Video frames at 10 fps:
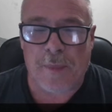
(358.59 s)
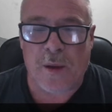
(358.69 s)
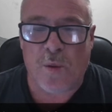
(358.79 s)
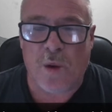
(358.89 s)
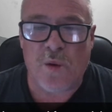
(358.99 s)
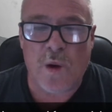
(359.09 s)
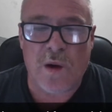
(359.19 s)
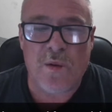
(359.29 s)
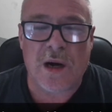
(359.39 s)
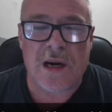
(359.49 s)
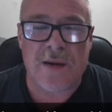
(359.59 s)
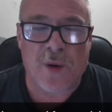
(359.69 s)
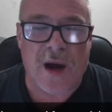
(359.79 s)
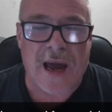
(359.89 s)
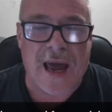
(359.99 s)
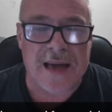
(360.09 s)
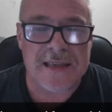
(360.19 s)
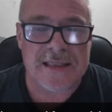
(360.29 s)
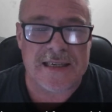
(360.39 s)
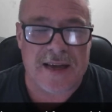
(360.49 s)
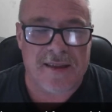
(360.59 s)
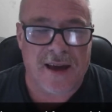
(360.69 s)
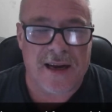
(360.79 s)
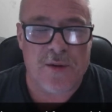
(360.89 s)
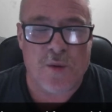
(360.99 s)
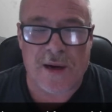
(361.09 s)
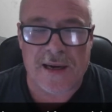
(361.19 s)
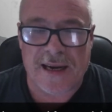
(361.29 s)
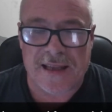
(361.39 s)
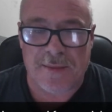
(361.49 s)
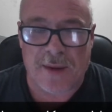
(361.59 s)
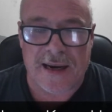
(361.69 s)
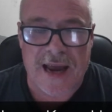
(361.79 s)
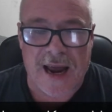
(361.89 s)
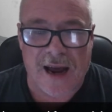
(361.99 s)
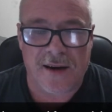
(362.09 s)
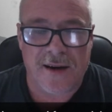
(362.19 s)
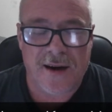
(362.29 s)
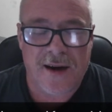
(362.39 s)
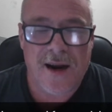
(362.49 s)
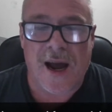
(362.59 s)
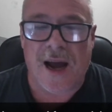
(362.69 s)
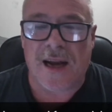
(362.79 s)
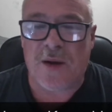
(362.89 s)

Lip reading: when we were going to buy a house together and he wanted to get the money out and he